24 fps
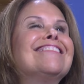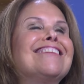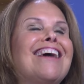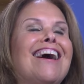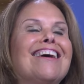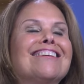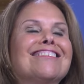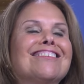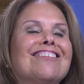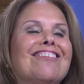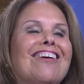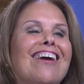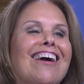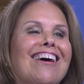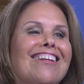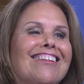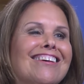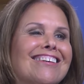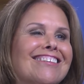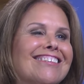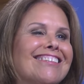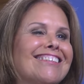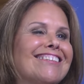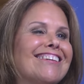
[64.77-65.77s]
Dr.
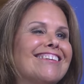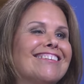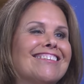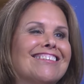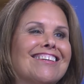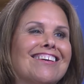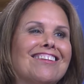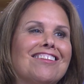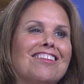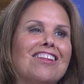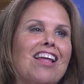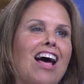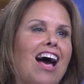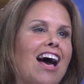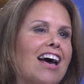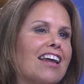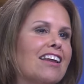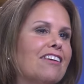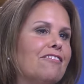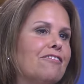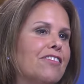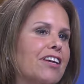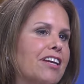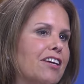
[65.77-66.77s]
Alex does a lot
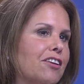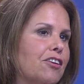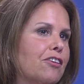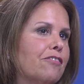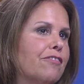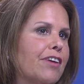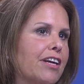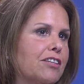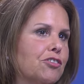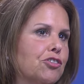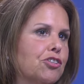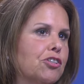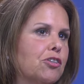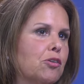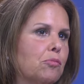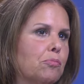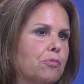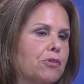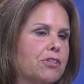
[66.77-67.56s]
of interventional